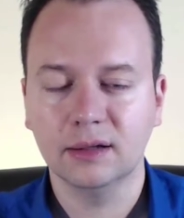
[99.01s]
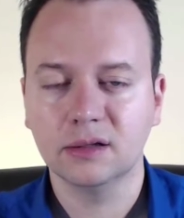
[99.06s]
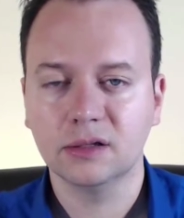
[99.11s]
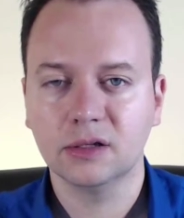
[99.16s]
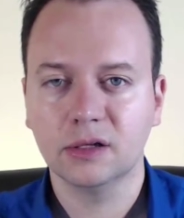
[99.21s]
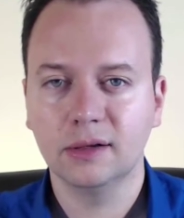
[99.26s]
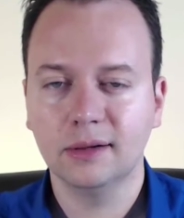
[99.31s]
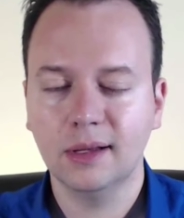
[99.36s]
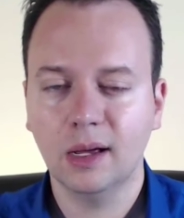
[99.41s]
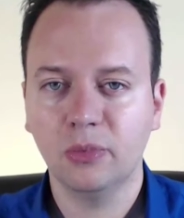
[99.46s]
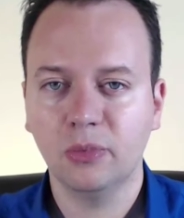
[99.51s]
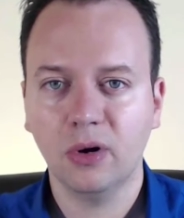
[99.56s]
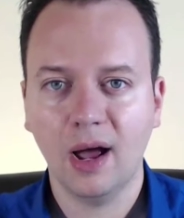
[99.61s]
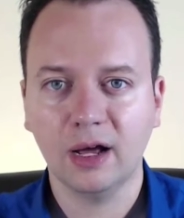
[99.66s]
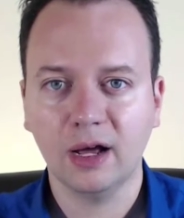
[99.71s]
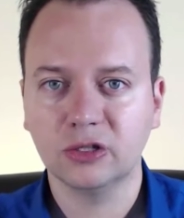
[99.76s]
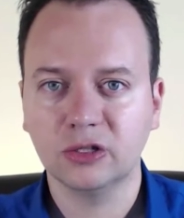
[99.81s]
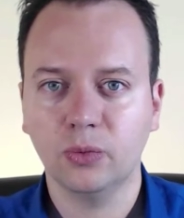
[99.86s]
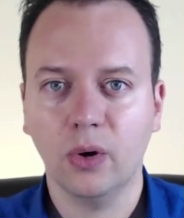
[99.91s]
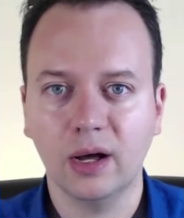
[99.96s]
So the number
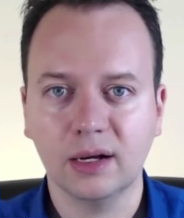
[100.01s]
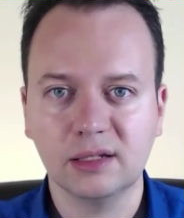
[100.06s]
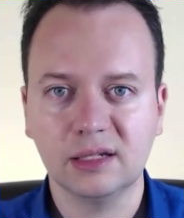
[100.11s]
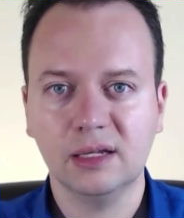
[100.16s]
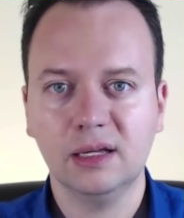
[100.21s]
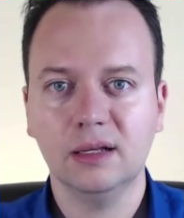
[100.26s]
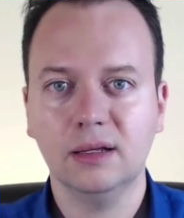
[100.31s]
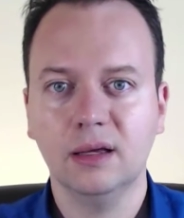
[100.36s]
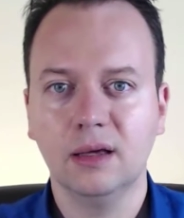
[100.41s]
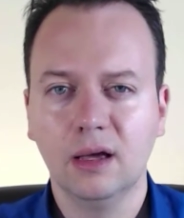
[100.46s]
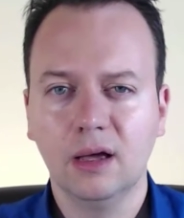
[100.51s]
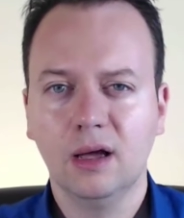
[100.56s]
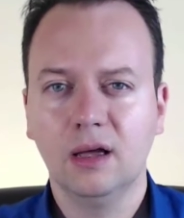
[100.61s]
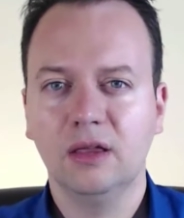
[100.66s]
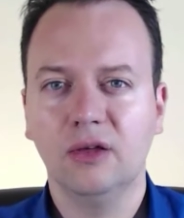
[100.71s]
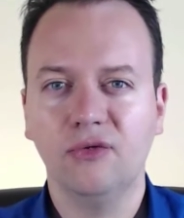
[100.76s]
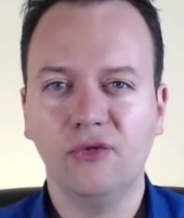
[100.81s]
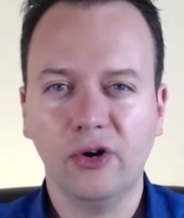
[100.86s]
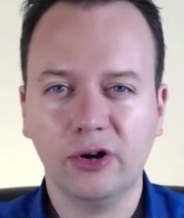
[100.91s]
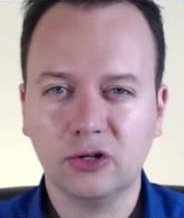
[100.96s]
x walks in,
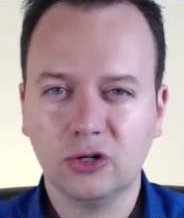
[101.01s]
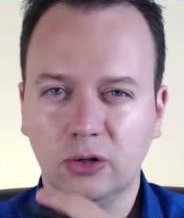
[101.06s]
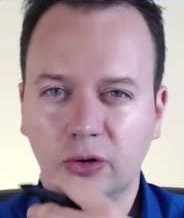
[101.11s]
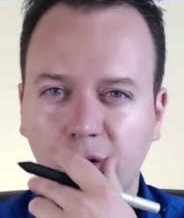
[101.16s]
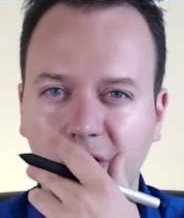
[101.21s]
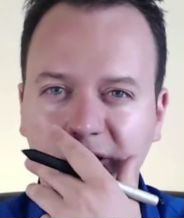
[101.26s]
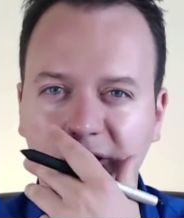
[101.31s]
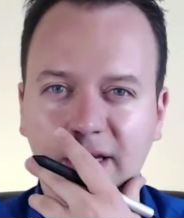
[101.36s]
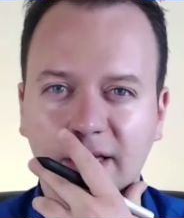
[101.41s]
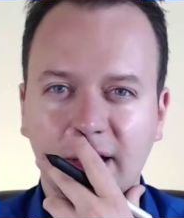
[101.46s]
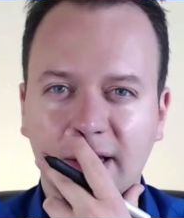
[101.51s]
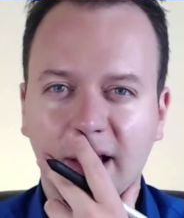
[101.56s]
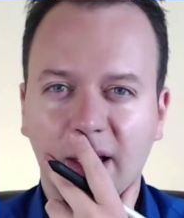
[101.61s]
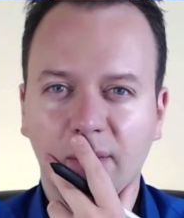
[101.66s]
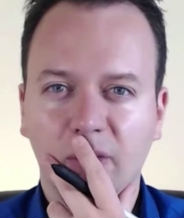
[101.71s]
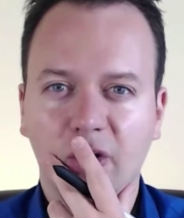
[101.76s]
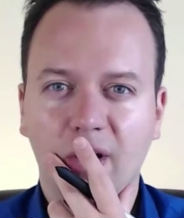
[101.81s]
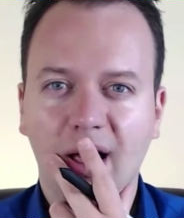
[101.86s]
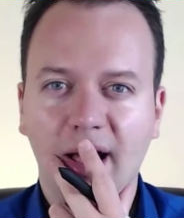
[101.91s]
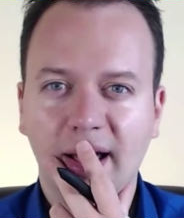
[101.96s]
the function looks at the
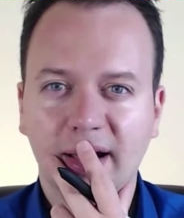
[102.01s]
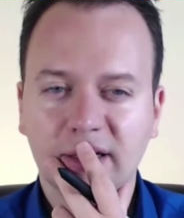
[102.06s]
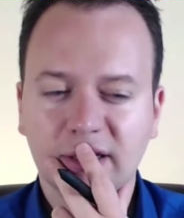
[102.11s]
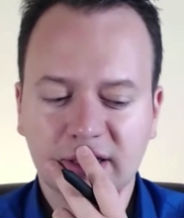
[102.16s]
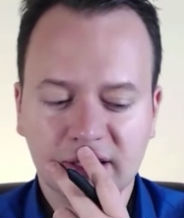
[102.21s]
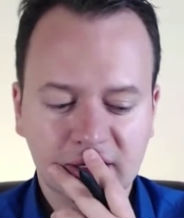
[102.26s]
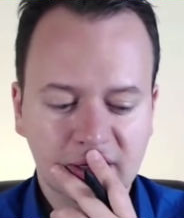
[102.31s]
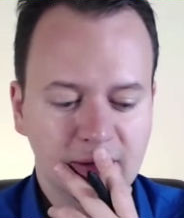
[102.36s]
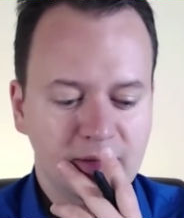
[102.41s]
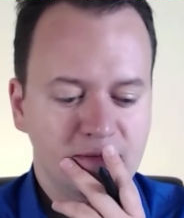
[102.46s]
number x,